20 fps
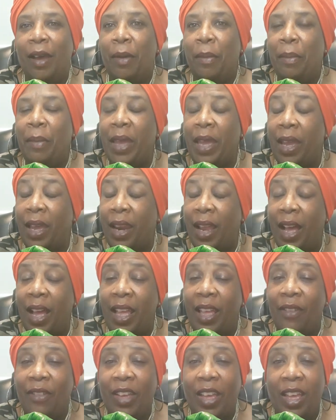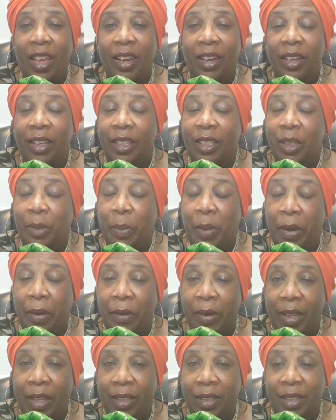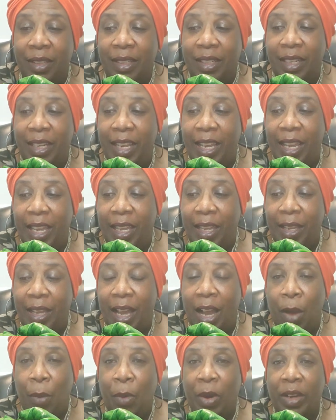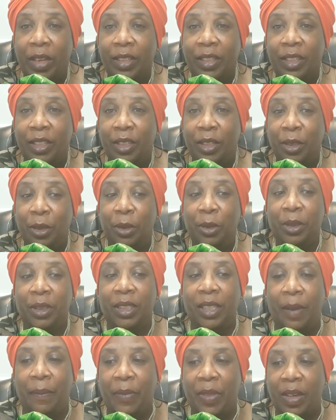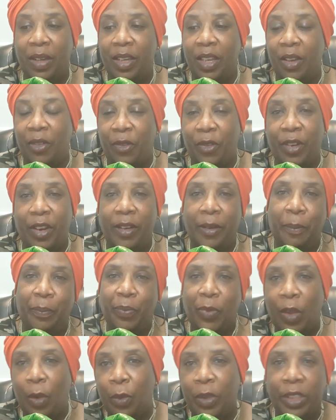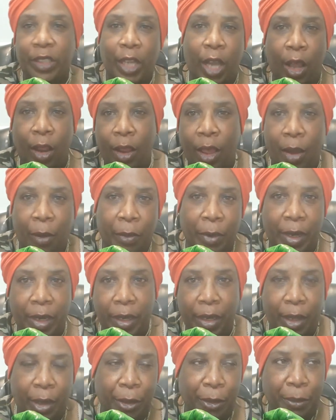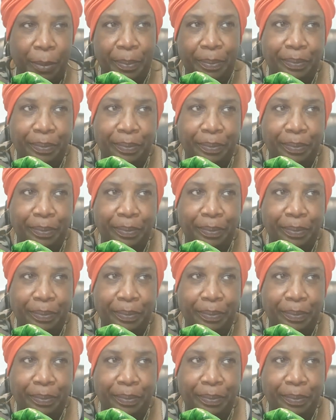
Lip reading: Man, I have had an experience today. I wanted to do something different, which y'all already know.